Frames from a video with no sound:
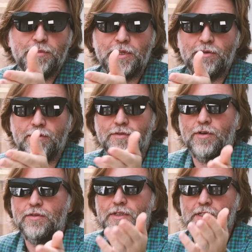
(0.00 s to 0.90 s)
in the middle, I've
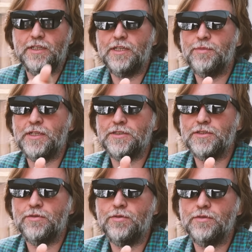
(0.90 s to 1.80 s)
got the Geekbench
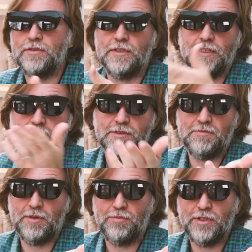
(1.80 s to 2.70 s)
scores. That's
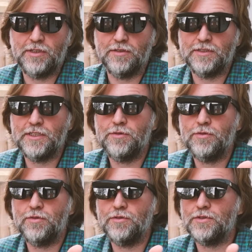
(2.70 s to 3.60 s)
a pretty good single
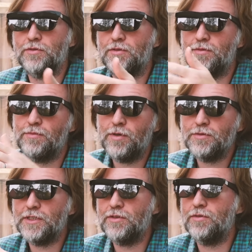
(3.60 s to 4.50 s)
core score.
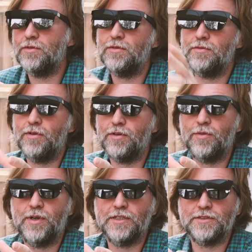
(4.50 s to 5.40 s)
Multi-core, not
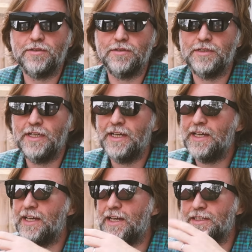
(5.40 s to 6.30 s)
quite as good
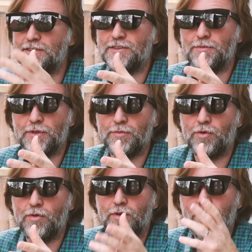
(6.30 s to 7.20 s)
as some of the
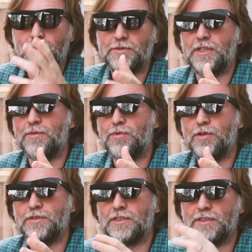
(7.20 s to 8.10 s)
more up-to-date
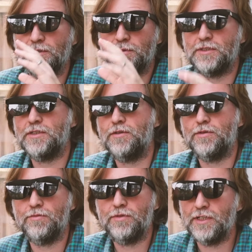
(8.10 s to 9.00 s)
processors, but
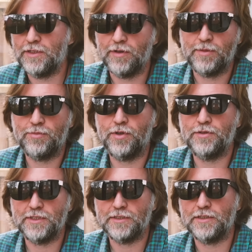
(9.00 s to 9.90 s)
still really great
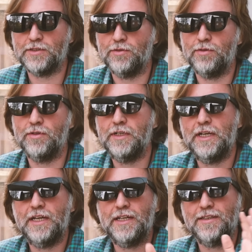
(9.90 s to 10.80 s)
processor score.
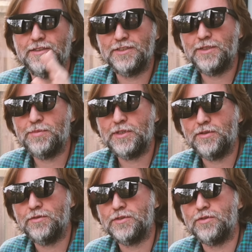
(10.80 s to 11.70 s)
The
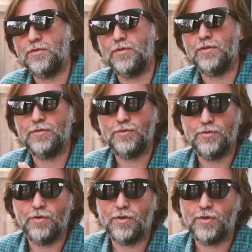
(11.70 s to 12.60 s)
GPU score,
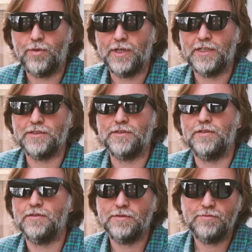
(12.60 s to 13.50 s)
not quite as
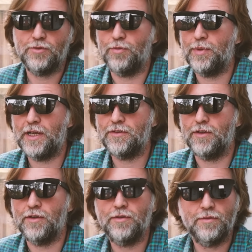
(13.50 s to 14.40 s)
good. Not bad
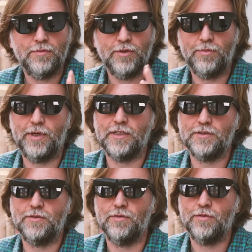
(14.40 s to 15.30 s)
though, not bad
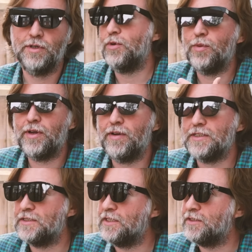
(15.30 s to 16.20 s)
at all. But
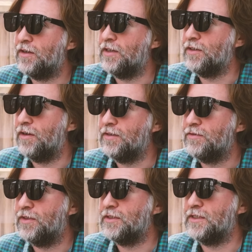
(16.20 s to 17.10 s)
whereas this
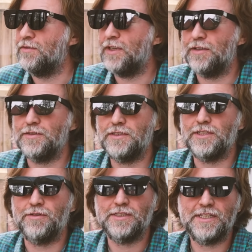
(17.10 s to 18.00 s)
i9 13000
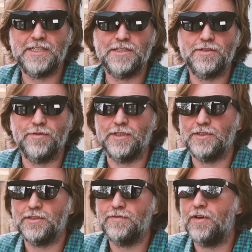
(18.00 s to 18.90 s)
series is
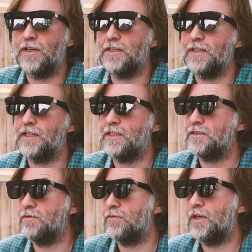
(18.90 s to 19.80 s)
doing just fine
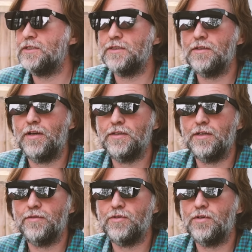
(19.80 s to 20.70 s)
against the Ryzen 9
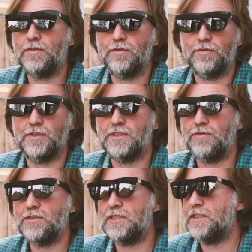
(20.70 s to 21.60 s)
that I've got, the
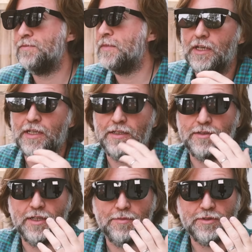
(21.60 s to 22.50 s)
370,
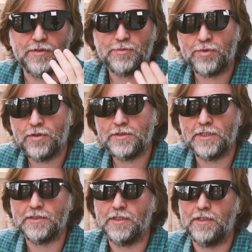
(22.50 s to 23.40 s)
in terms of its
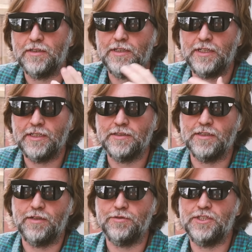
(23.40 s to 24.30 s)
processor, the
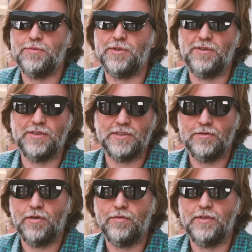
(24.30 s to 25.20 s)
internal GPU is
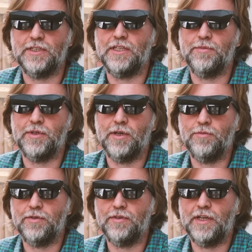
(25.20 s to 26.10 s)
not really keeping
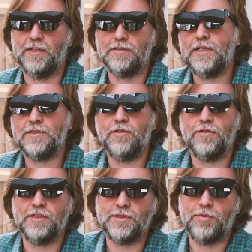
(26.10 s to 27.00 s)
up with that. It's
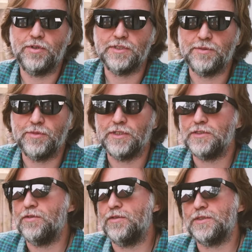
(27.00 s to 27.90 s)
not disappointing, but
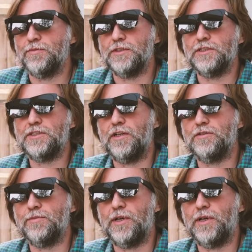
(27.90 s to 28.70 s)
it's not something to shout